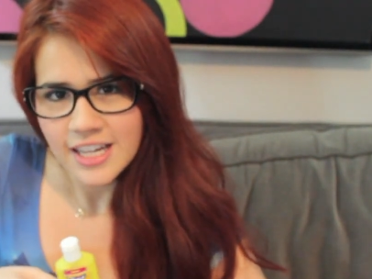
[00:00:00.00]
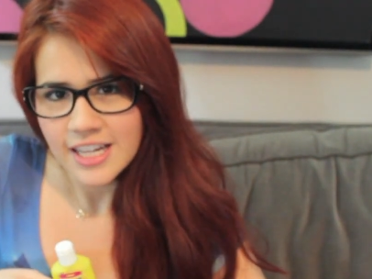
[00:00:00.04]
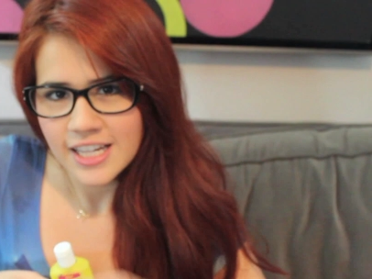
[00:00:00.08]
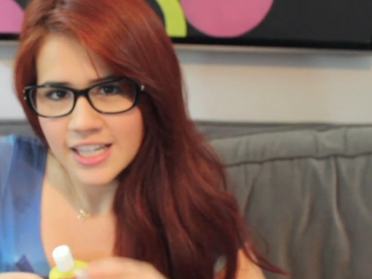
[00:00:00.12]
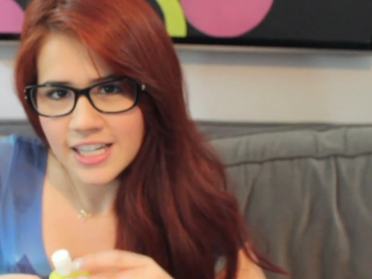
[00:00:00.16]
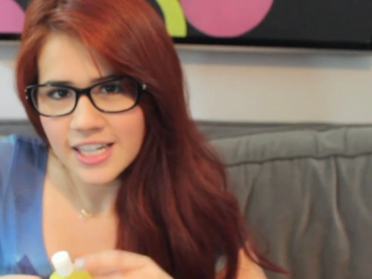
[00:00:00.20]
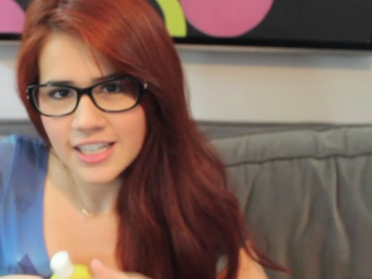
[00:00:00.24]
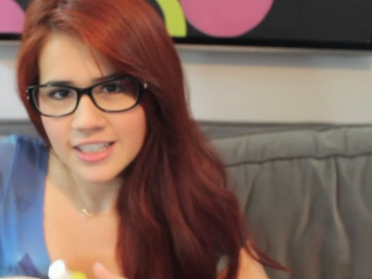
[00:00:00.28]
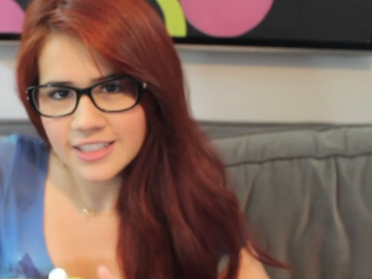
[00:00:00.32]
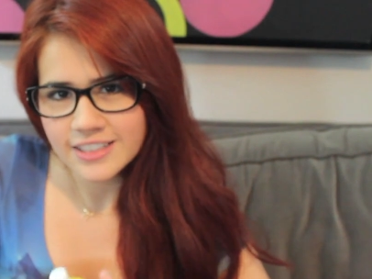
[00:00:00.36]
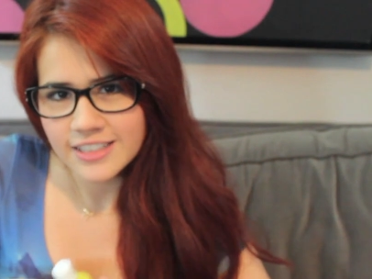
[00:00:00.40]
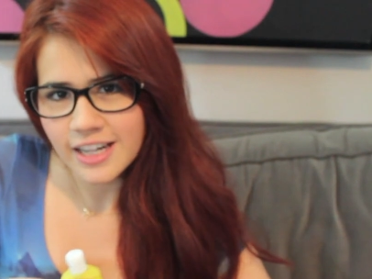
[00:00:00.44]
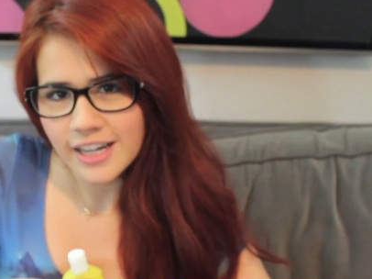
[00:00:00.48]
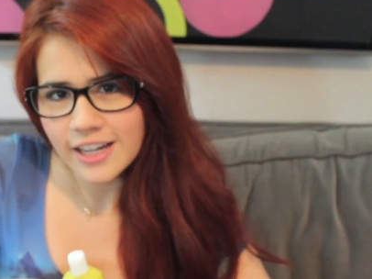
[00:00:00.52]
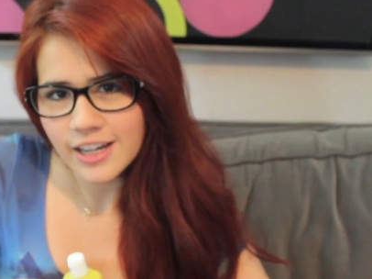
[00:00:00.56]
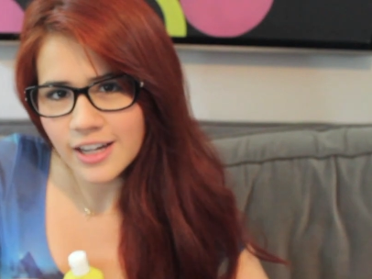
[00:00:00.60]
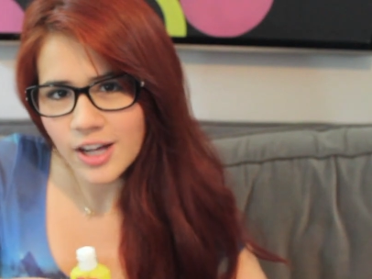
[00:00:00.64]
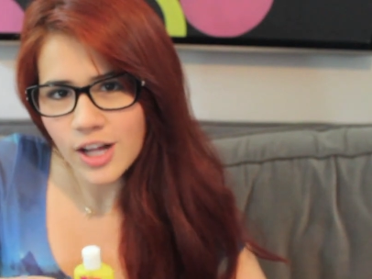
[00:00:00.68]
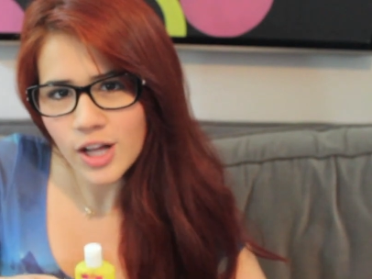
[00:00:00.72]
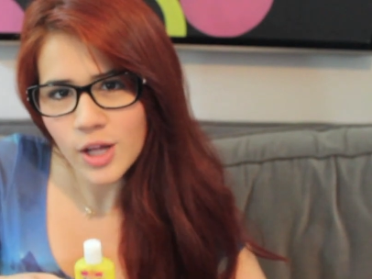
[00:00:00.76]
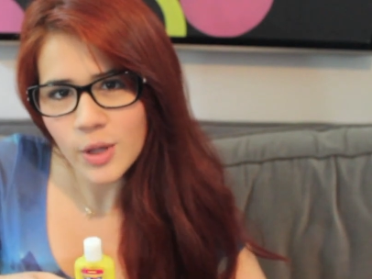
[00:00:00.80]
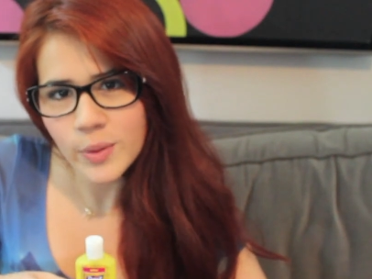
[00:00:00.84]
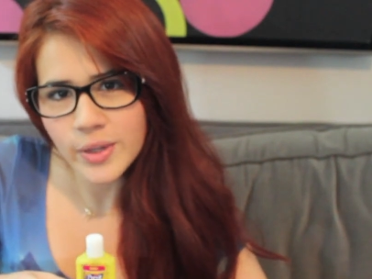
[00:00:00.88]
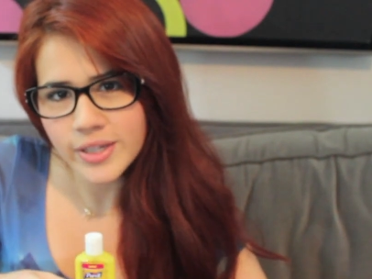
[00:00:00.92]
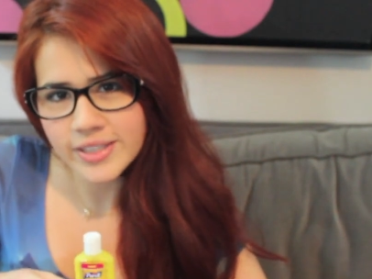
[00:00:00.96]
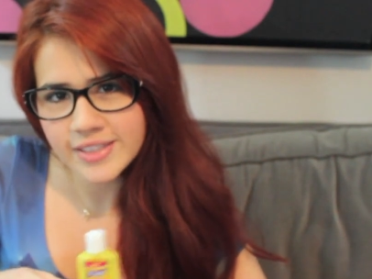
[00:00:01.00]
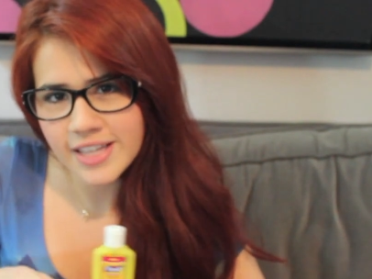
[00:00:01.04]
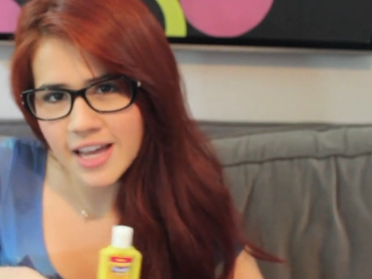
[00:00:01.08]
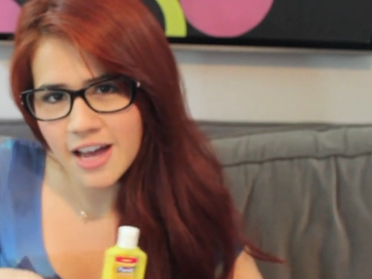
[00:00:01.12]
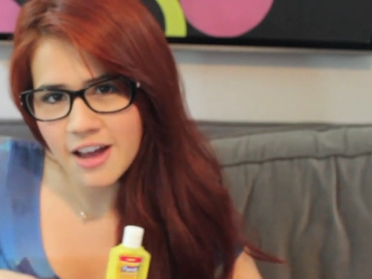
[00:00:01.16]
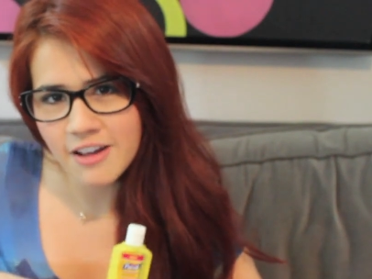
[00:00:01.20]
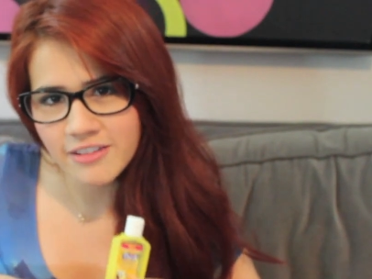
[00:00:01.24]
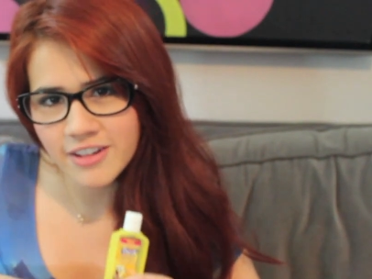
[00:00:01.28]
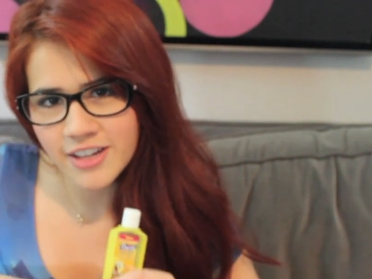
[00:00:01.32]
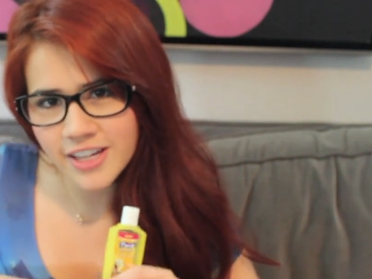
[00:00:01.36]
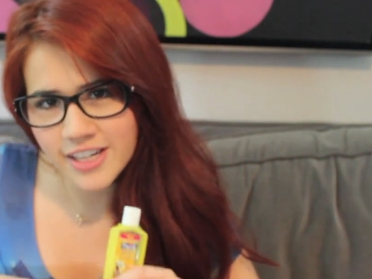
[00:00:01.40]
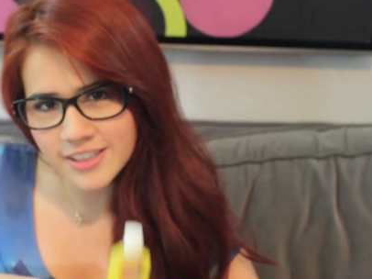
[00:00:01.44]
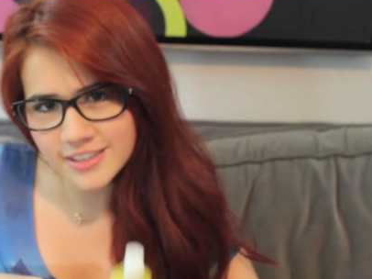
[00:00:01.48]
And I always
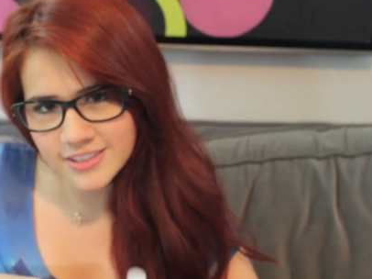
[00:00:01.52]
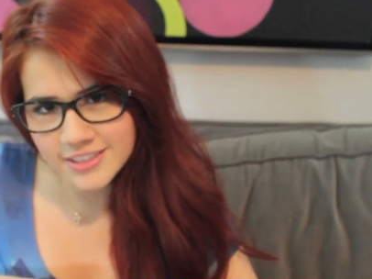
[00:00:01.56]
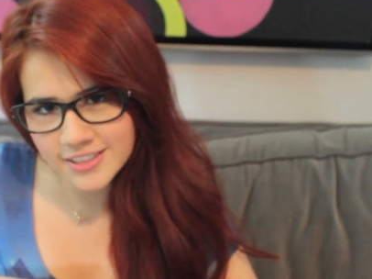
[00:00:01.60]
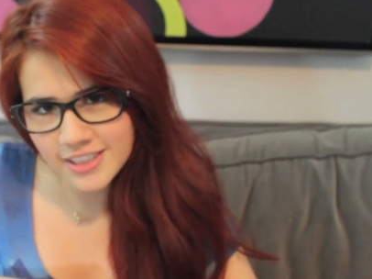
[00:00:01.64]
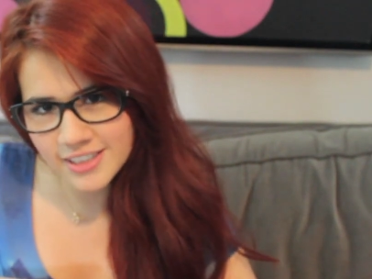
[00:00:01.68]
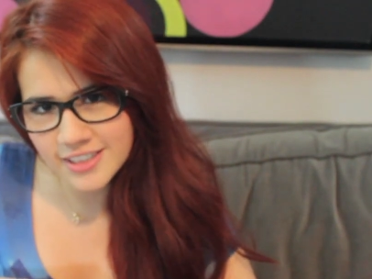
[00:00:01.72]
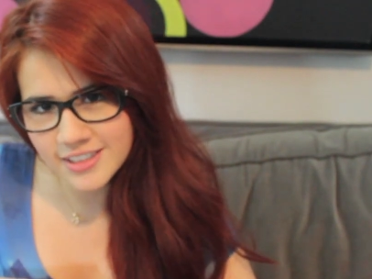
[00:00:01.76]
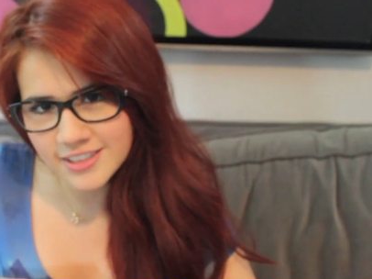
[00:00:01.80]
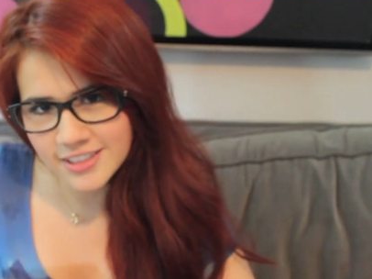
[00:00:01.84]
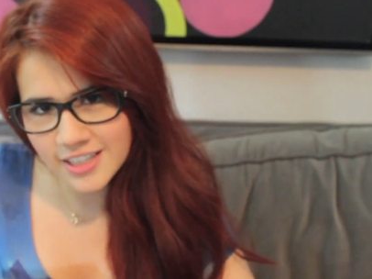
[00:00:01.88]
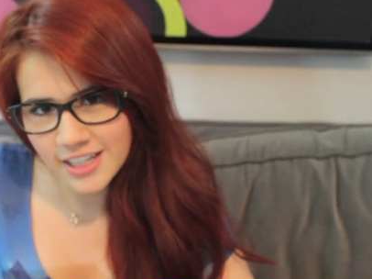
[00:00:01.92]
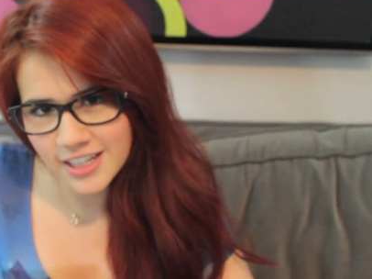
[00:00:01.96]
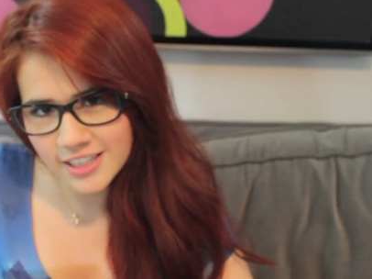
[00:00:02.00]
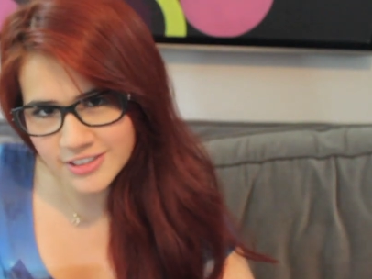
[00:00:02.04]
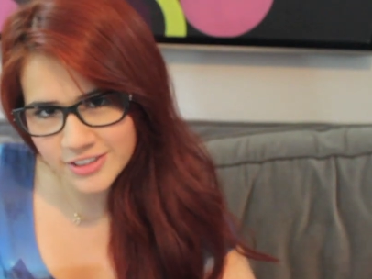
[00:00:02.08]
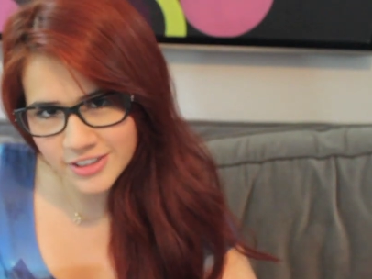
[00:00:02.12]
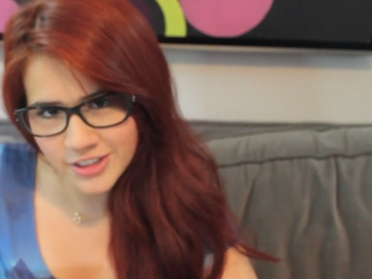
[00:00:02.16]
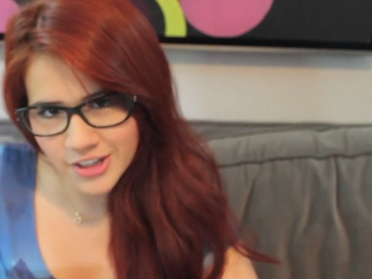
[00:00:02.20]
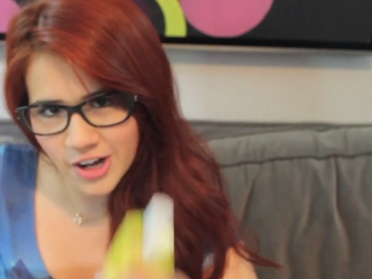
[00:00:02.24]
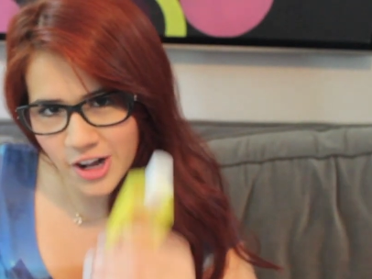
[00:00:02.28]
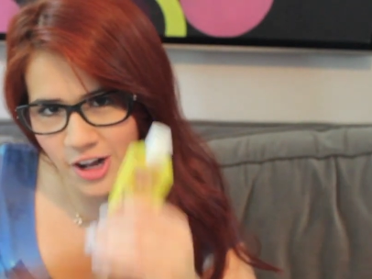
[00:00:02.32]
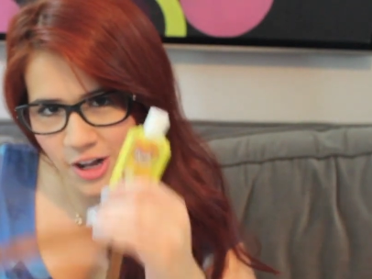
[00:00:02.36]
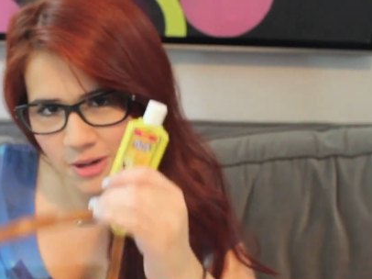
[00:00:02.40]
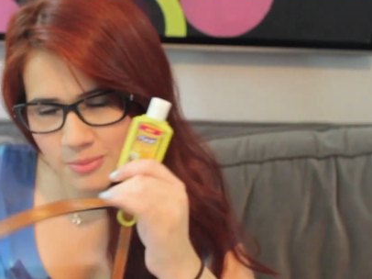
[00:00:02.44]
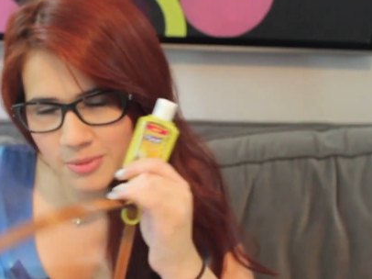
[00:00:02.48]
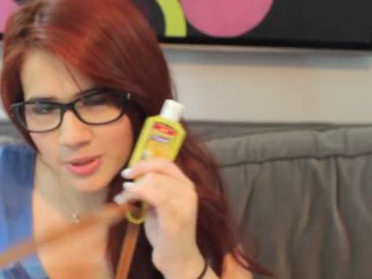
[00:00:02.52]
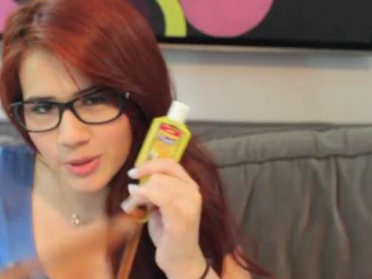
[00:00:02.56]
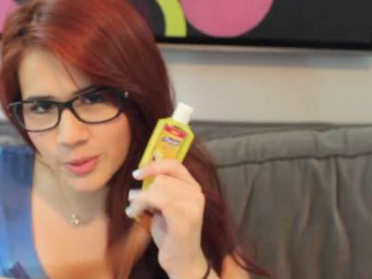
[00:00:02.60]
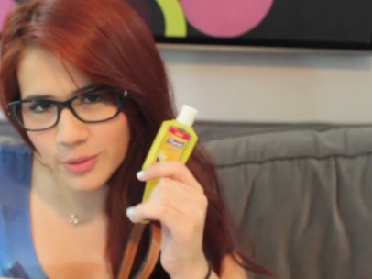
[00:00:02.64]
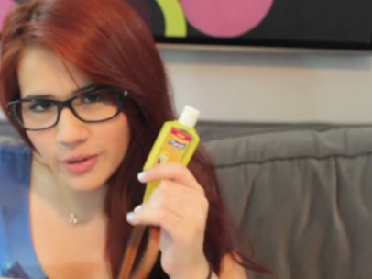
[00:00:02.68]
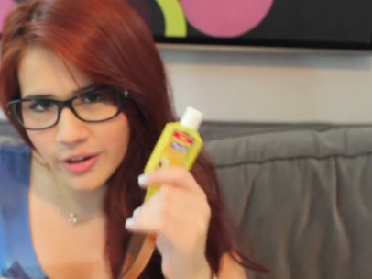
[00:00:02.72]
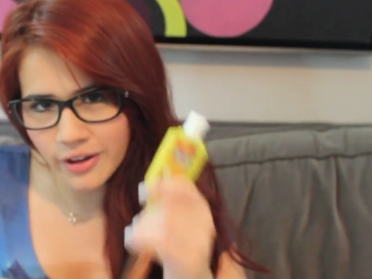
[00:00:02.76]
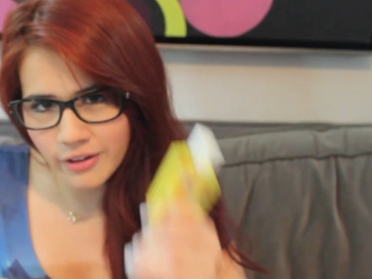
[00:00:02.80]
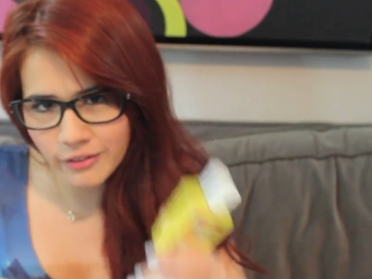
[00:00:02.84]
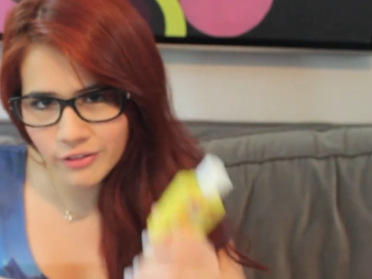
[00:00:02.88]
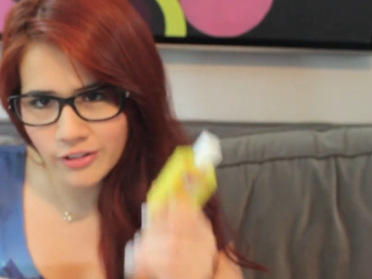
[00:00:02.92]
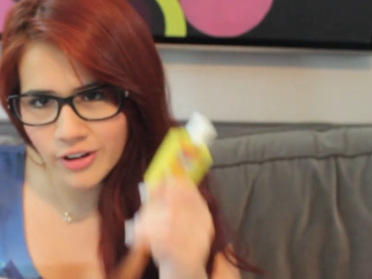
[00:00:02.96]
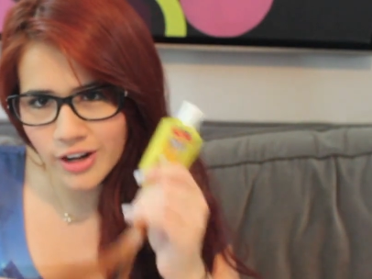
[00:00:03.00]
have hand sanitizer on me
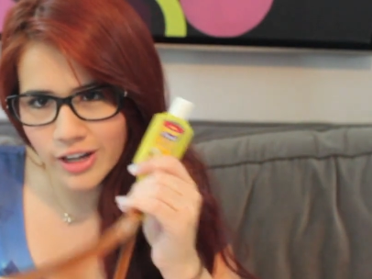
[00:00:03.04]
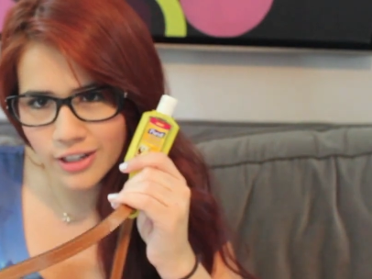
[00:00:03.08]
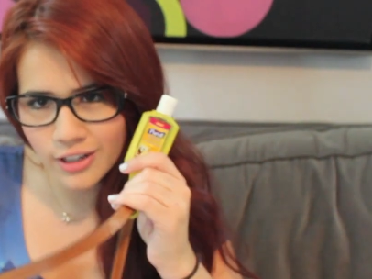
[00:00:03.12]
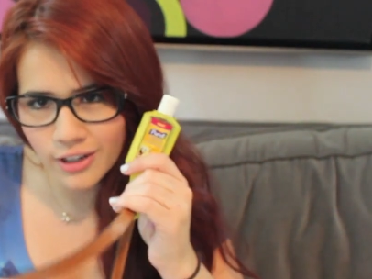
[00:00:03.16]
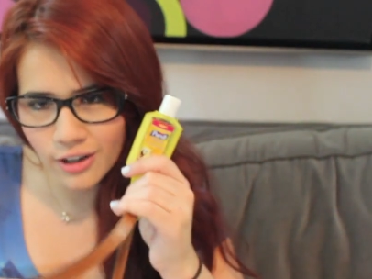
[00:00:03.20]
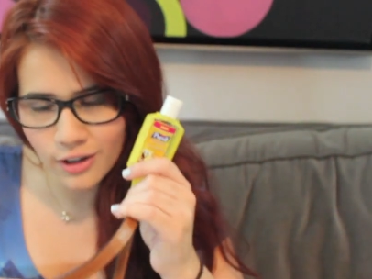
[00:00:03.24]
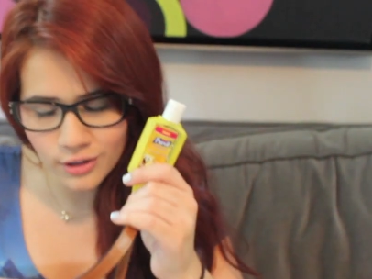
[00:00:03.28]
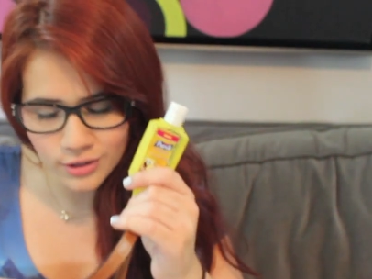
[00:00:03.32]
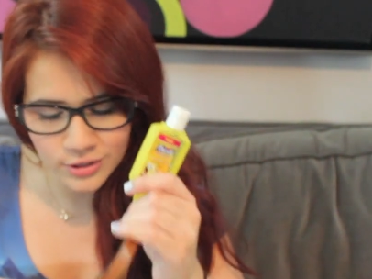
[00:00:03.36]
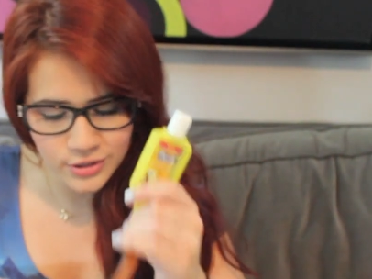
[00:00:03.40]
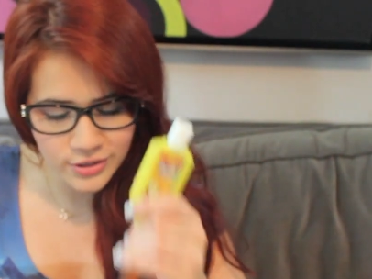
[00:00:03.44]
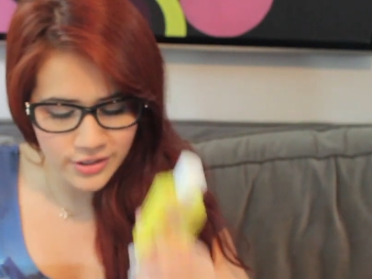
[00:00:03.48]
wherever I go.